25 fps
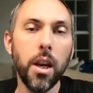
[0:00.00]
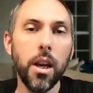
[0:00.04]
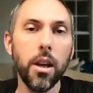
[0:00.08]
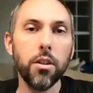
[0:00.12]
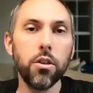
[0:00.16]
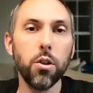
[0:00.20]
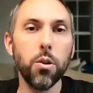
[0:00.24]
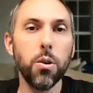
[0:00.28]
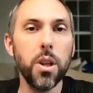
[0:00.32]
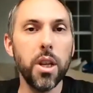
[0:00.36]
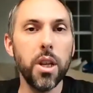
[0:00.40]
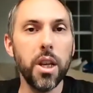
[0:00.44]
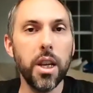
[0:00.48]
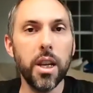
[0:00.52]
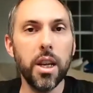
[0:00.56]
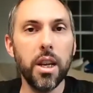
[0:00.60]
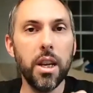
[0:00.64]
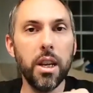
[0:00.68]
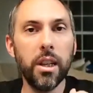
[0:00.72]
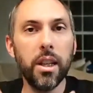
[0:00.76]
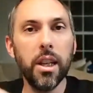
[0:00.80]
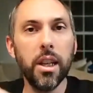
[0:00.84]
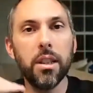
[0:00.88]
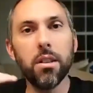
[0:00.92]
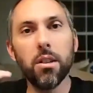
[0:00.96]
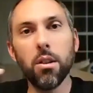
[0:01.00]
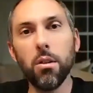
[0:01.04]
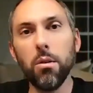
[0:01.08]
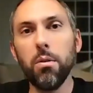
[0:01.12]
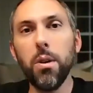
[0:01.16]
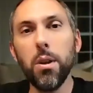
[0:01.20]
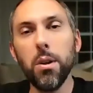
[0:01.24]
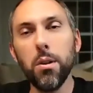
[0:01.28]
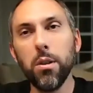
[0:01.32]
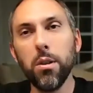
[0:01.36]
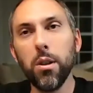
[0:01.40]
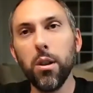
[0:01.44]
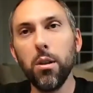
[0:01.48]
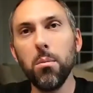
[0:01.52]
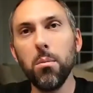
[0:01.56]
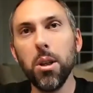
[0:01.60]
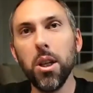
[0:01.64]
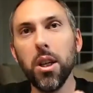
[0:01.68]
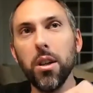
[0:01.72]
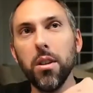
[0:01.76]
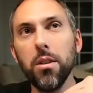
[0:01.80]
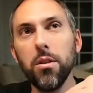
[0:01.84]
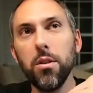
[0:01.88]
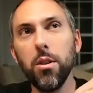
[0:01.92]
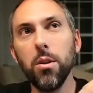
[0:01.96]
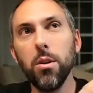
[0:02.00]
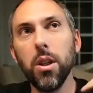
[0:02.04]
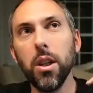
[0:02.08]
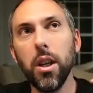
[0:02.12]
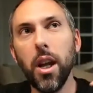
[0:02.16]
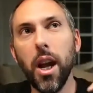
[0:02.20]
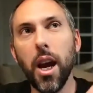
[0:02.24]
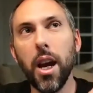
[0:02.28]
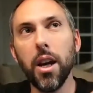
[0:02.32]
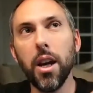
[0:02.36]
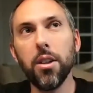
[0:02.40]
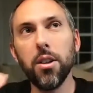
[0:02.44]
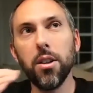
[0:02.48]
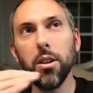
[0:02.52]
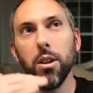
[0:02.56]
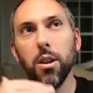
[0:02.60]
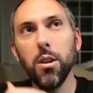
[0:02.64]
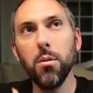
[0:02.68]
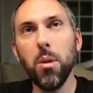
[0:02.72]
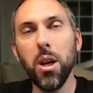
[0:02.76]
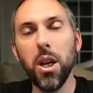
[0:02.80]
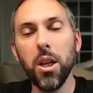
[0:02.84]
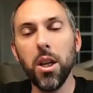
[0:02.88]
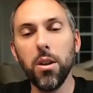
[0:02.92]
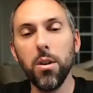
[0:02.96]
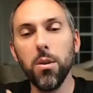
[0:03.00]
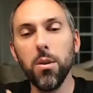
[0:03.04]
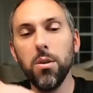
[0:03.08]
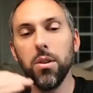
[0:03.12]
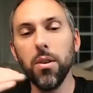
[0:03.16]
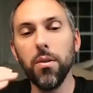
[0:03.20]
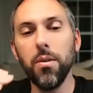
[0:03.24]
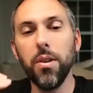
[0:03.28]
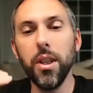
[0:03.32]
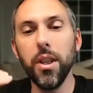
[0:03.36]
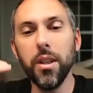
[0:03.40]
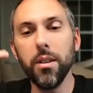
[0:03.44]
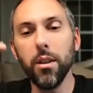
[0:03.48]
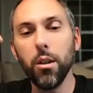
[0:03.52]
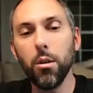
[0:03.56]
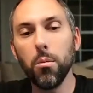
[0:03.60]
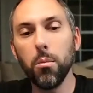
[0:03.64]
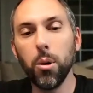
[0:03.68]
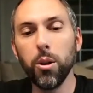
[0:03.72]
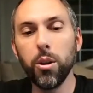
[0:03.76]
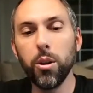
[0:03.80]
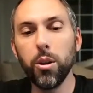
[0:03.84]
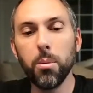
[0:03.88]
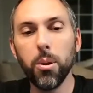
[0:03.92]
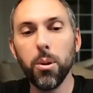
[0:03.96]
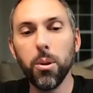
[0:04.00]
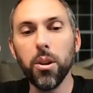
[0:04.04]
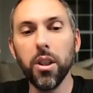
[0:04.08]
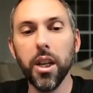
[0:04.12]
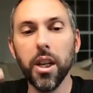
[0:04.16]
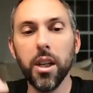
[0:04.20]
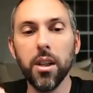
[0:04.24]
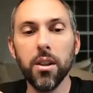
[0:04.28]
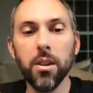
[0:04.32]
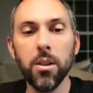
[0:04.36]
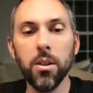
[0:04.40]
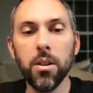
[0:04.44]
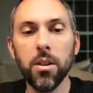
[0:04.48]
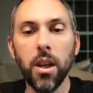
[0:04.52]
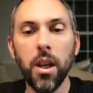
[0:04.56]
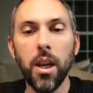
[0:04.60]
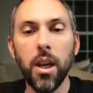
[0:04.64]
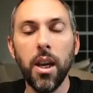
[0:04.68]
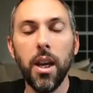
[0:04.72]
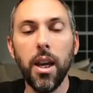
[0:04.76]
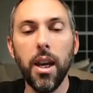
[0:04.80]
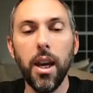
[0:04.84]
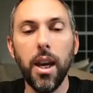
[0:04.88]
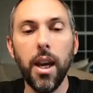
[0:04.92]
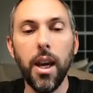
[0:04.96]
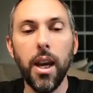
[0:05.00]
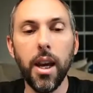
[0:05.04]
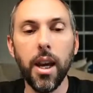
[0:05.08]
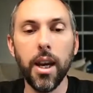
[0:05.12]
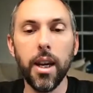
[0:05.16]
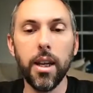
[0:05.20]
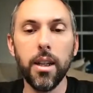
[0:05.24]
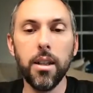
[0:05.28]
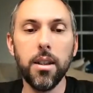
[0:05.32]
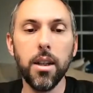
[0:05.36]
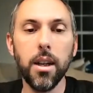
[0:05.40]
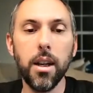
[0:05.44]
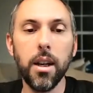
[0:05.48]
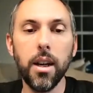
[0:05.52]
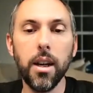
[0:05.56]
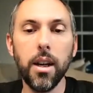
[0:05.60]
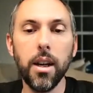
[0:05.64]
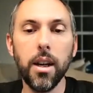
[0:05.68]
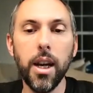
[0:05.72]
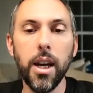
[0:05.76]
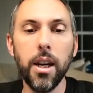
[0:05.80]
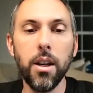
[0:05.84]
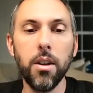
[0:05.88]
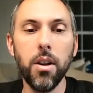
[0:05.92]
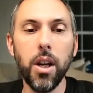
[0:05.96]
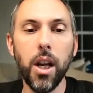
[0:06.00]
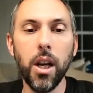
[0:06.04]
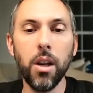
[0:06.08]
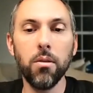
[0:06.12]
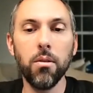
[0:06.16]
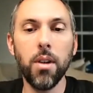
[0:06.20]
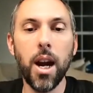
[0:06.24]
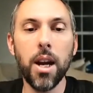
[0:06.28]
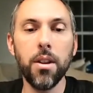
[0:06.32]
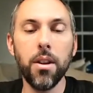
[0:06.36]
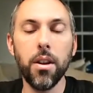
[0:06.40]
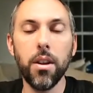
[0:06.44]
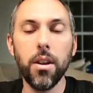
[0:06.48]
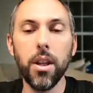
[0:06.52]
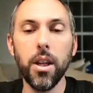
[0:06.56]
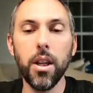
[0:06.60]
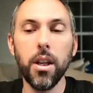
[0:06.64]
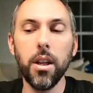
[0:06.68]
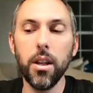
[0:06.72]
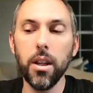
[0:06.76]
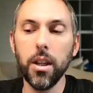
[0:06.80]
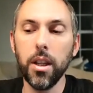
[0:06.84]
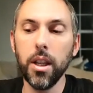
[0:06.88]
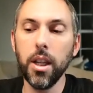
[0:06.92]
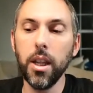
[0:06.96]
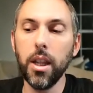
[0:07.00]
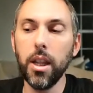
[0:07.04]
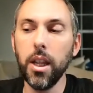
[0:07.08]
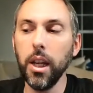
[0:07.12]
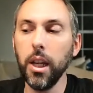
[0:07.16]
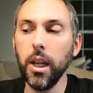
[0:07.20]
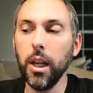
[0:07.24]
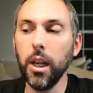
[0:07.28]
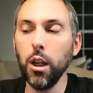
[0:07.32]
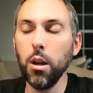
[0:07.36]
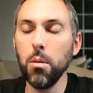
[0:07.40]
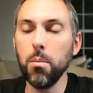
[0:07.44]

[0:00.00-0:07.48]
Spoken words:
So it gets confusing because you can actually make use of these at multiple layers, and rather than thinking